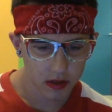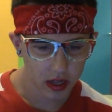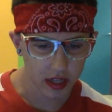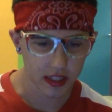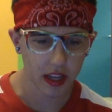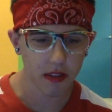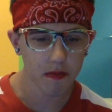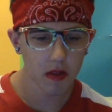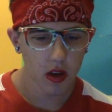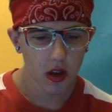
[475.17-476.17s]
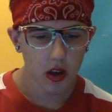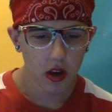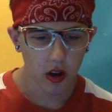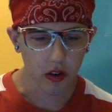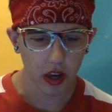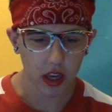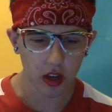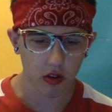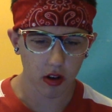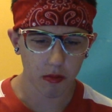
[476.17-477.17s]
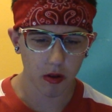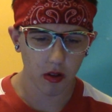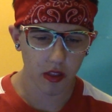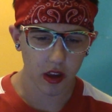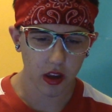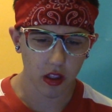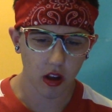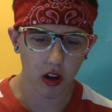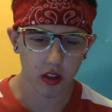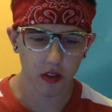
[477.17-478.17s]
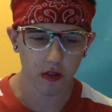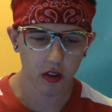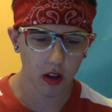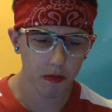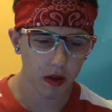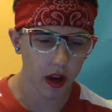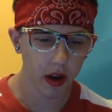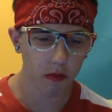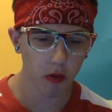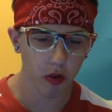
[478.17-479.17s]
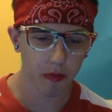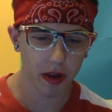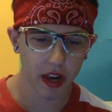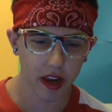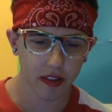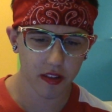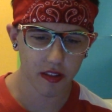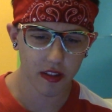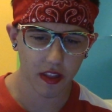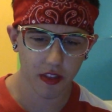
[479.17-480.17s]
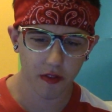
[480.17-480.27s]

I said. Okay, he rumbled and hung the phone up. I rolled my eyes and set the